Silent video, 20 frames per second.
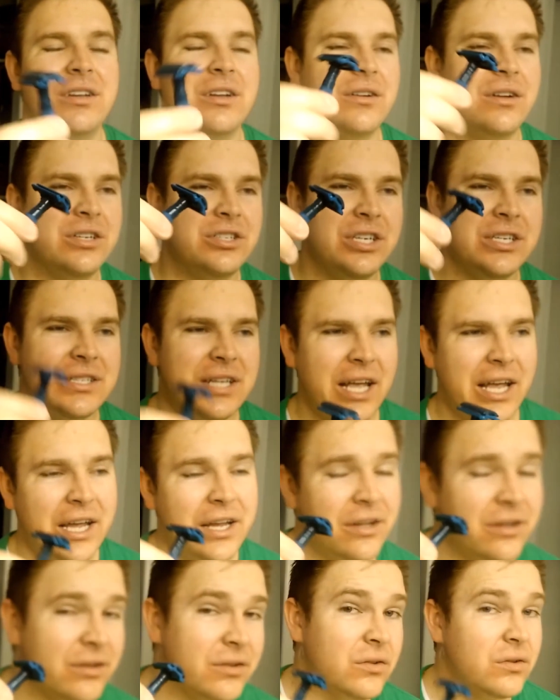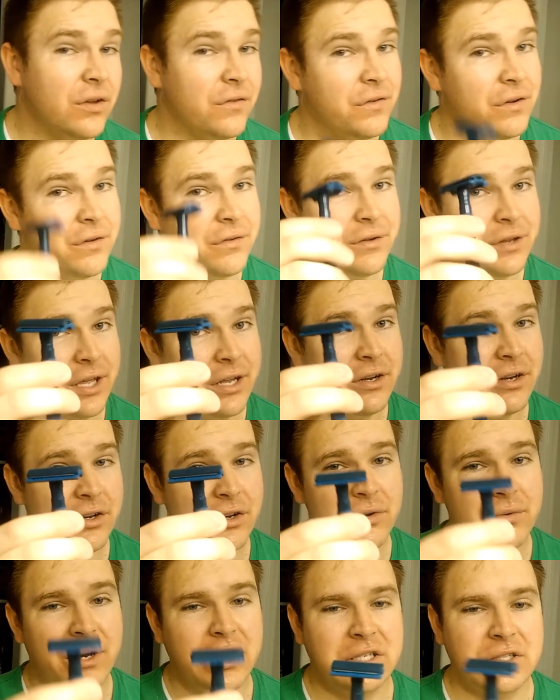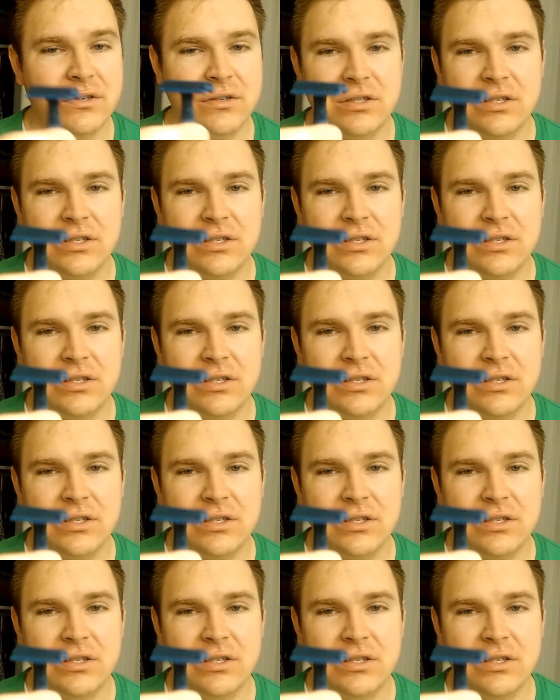adjust the angle if you're getting a new razor.